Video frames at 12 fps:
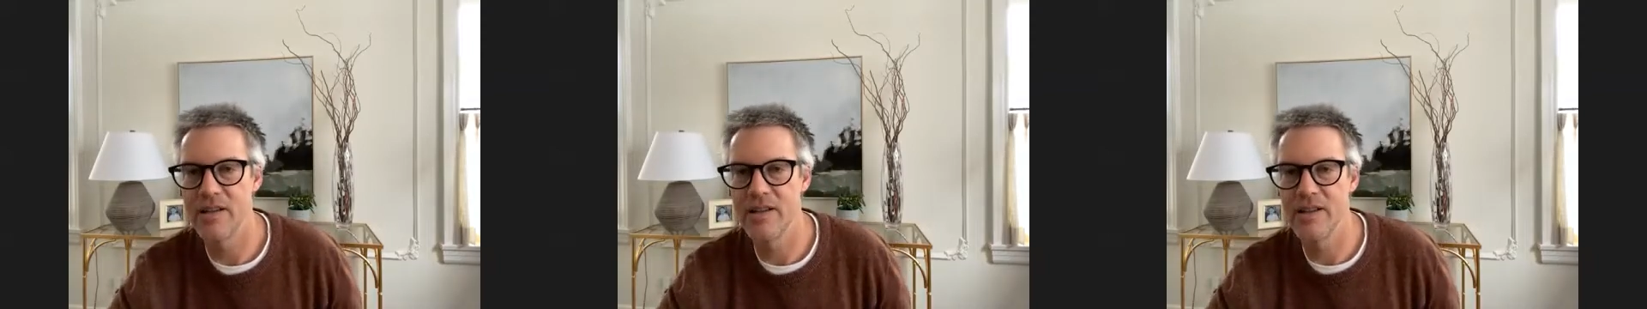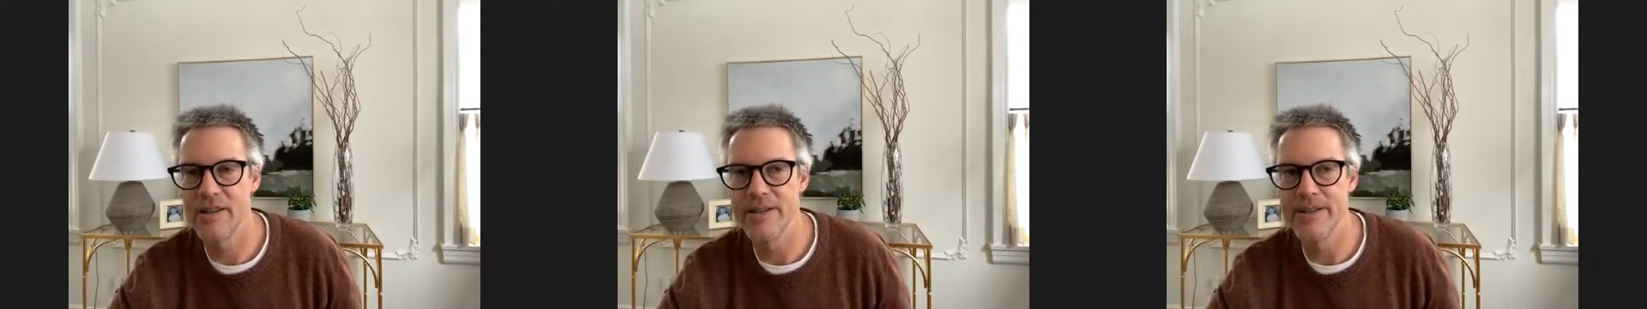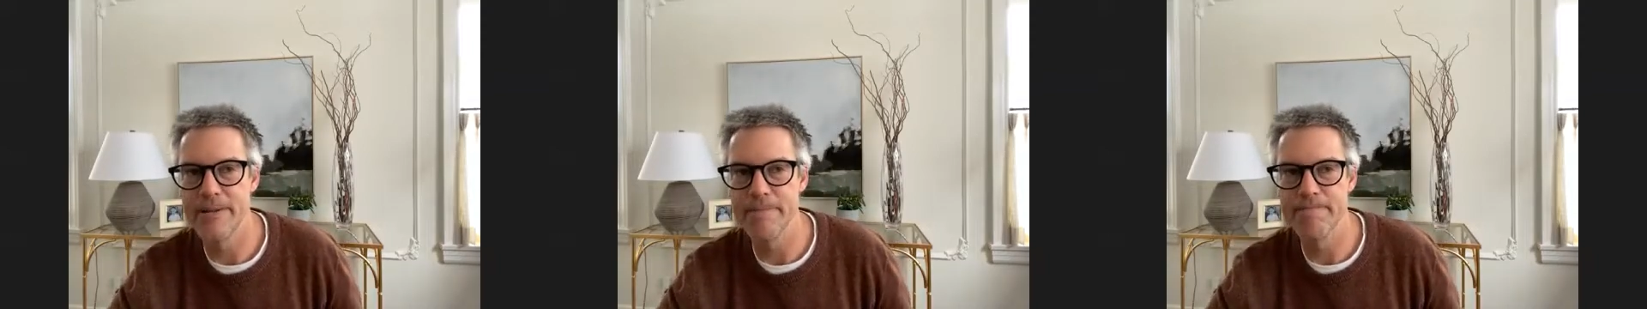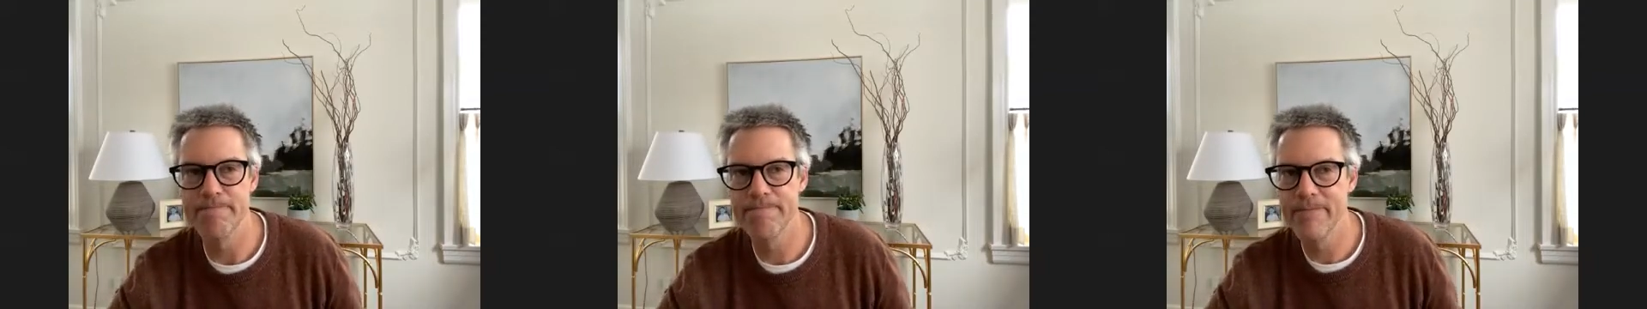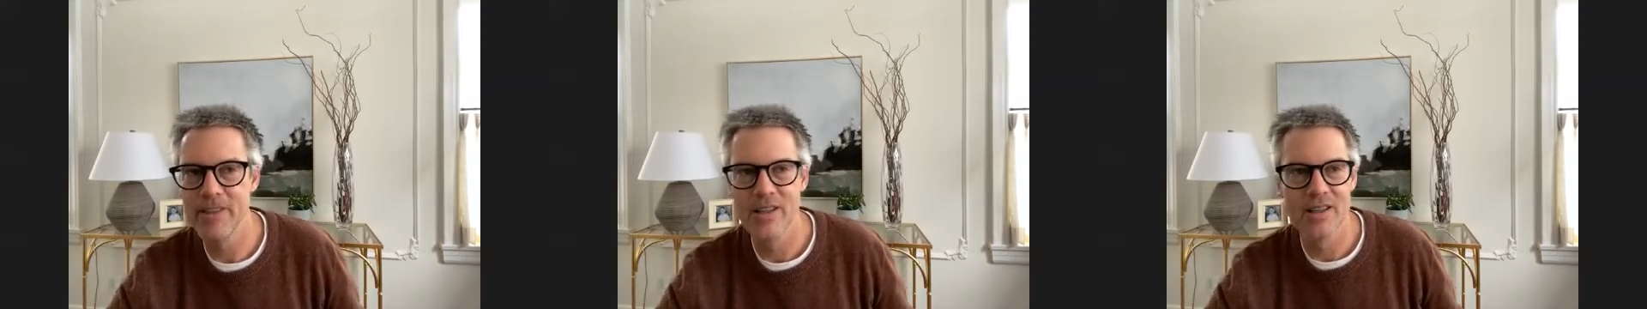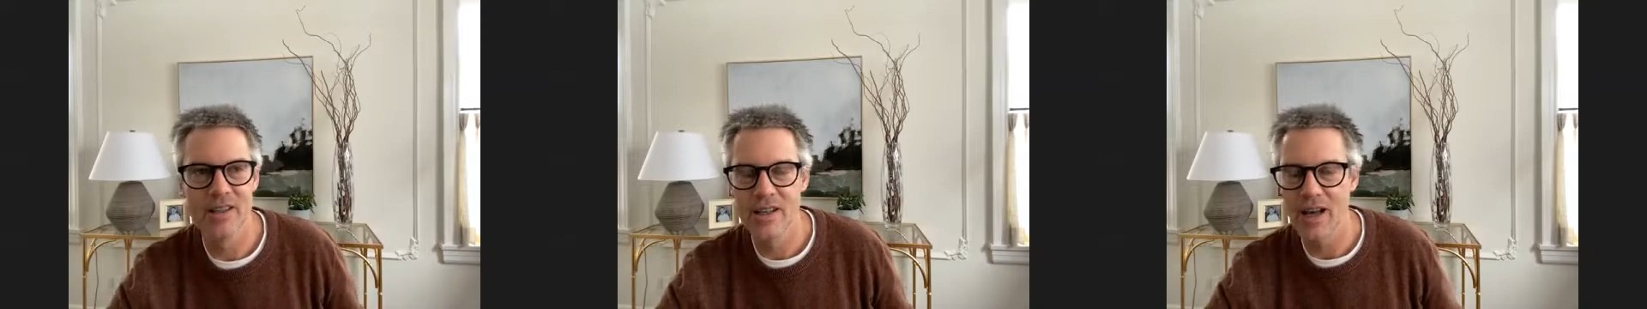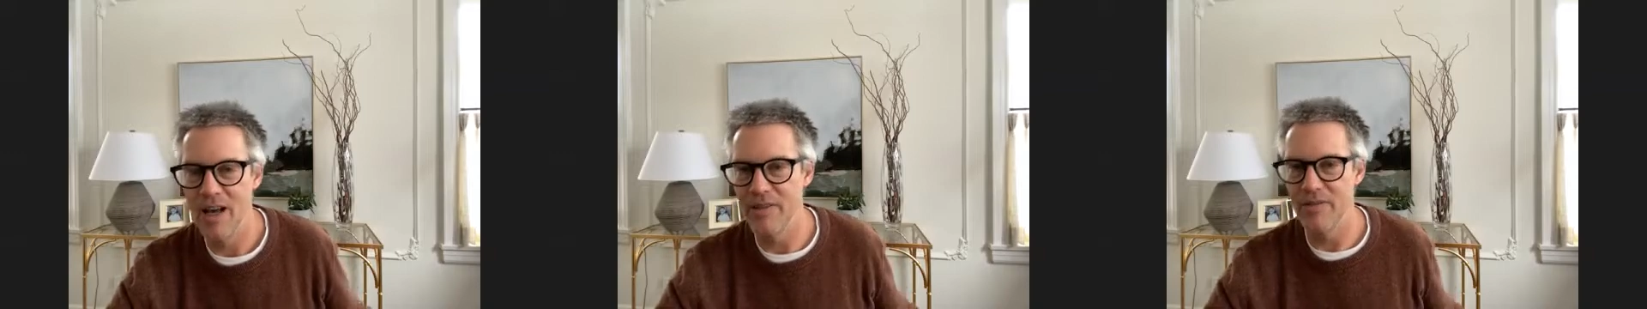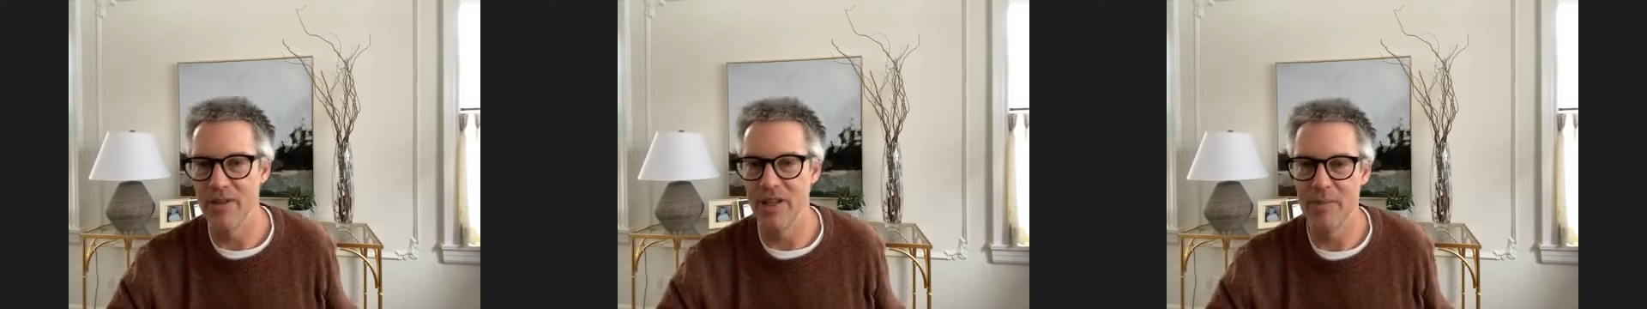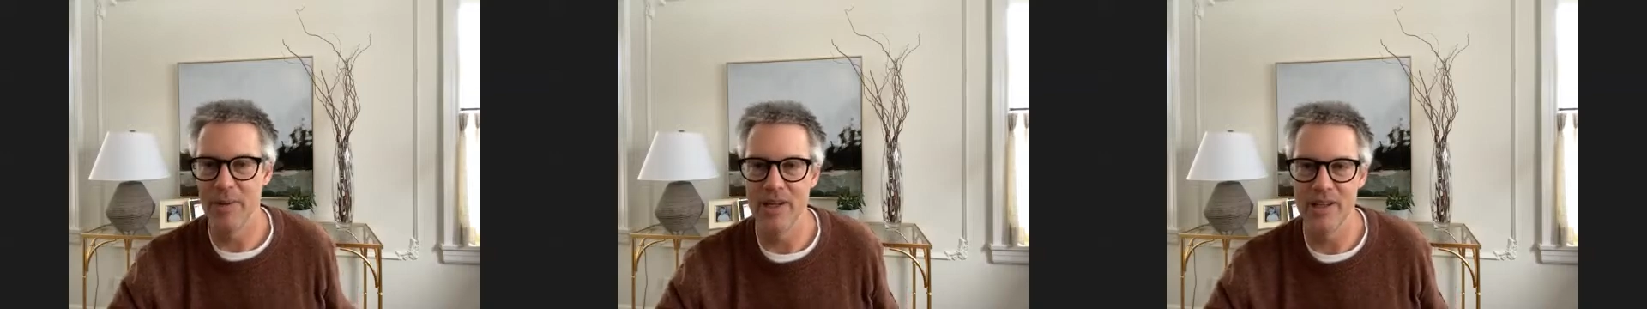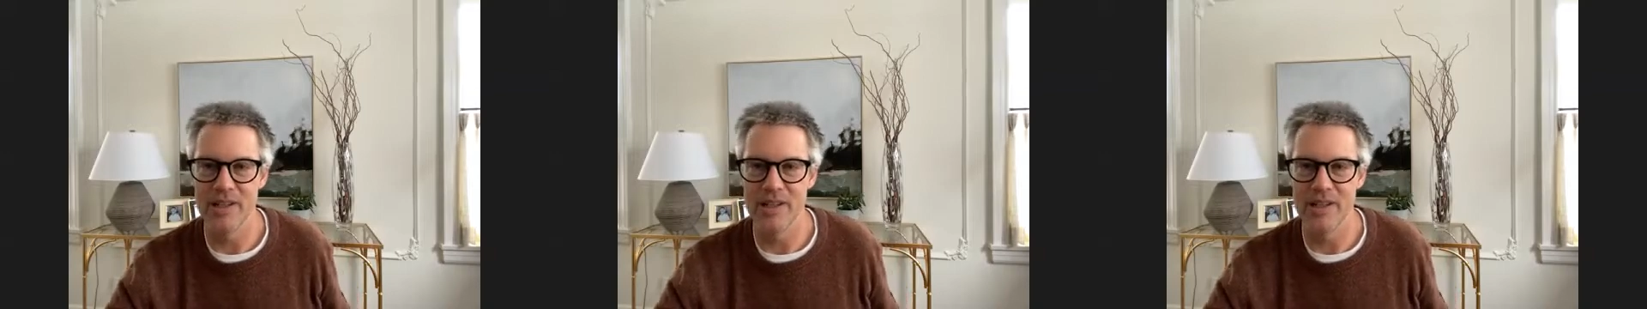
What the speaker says: I have limited